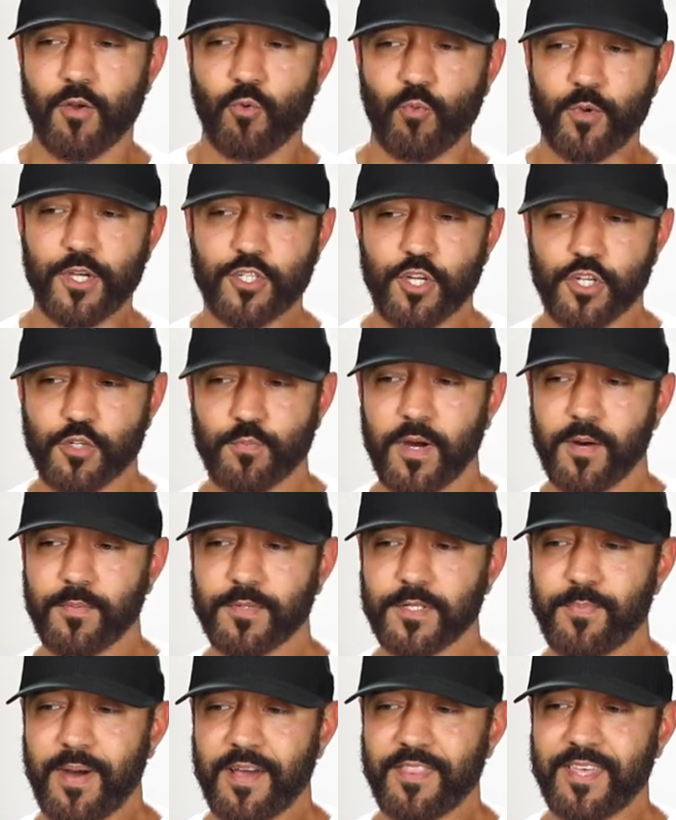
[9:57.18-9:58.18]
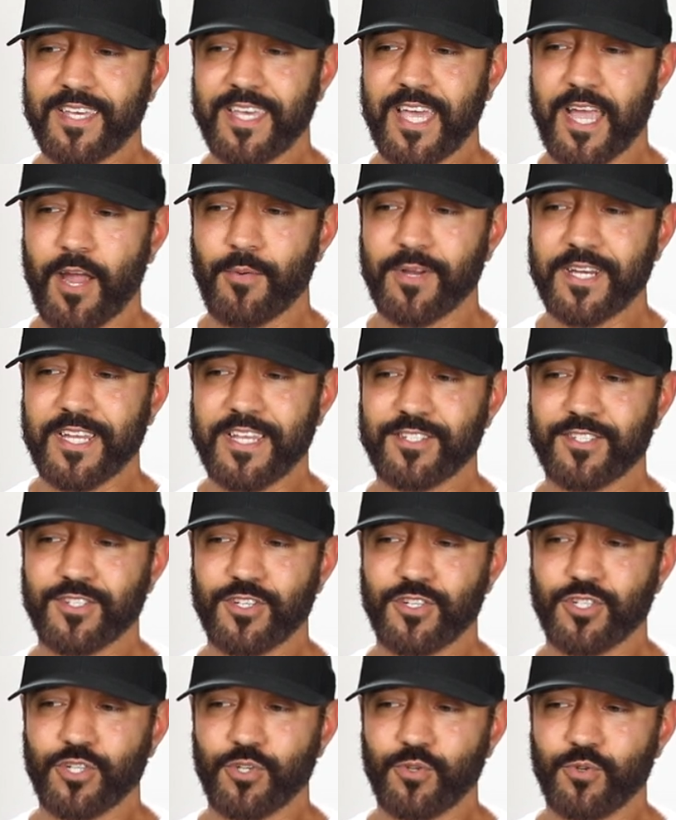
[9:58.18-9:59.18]
Research published by the Guerin
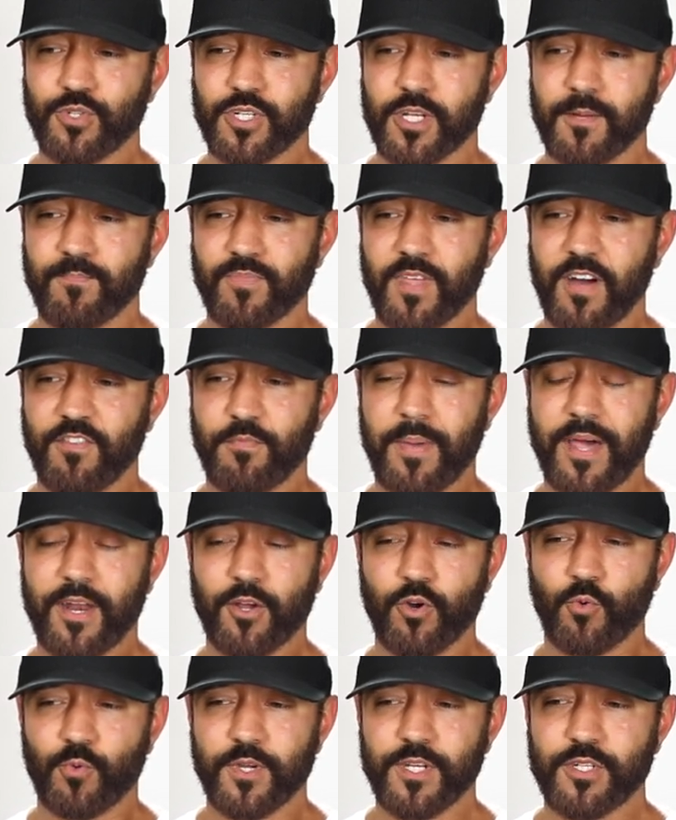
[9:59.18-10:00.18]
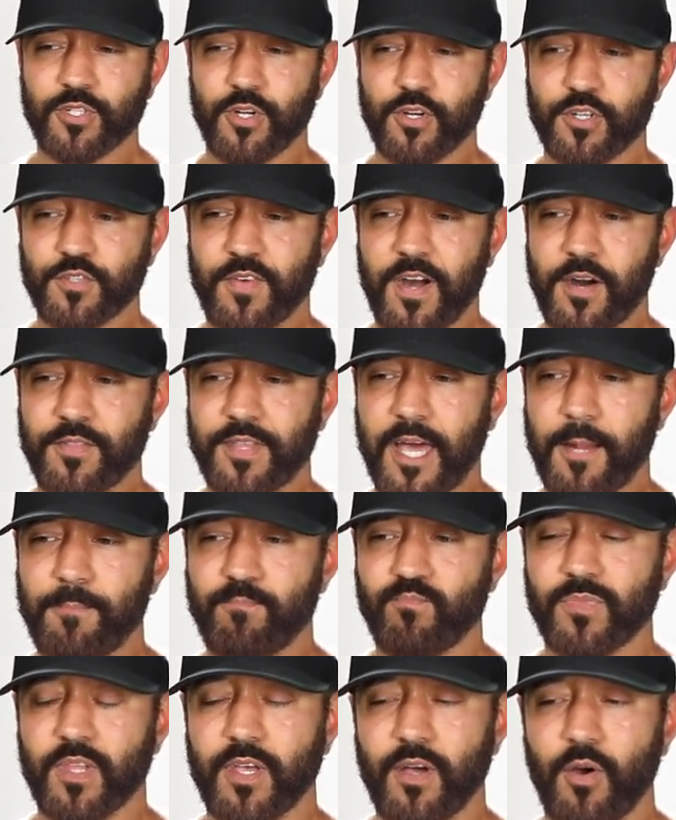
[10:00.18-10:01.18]
Institute of Medical Research found that
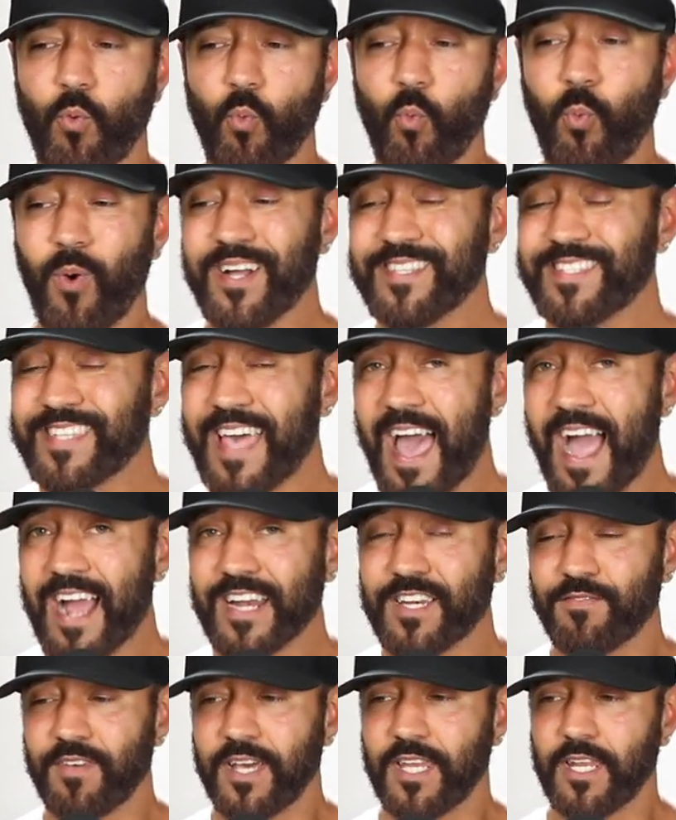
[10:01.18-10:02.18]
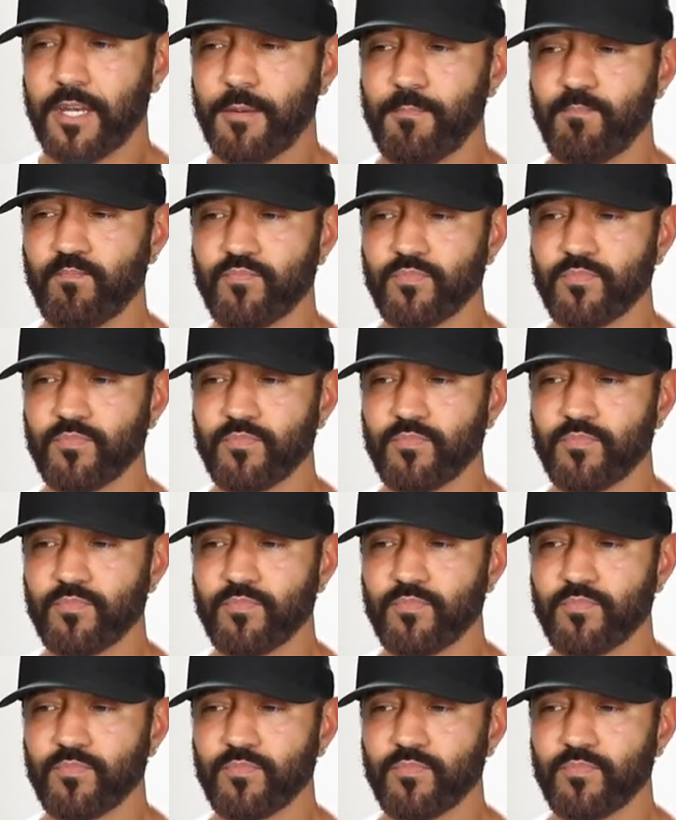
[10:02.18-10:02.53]
once activated,